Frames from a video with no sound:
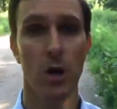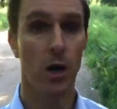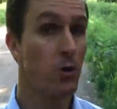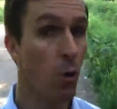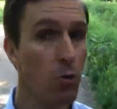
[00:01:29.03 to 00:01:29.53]

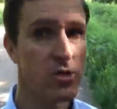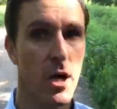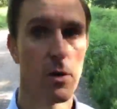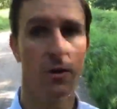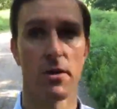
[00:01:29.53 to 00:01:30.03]
and
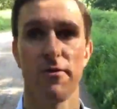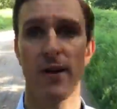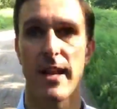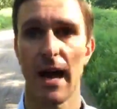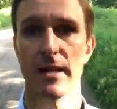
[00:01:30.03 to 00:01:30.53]
also that the
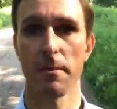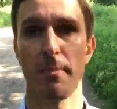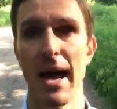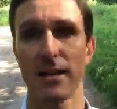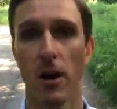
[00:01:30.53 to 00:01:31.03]
Fed has a
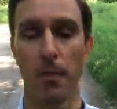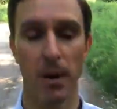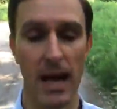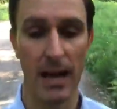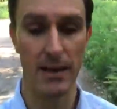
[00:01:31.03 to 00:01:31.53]
backup
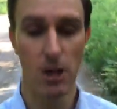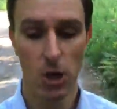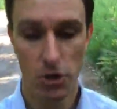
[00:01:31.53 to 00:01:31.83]
plan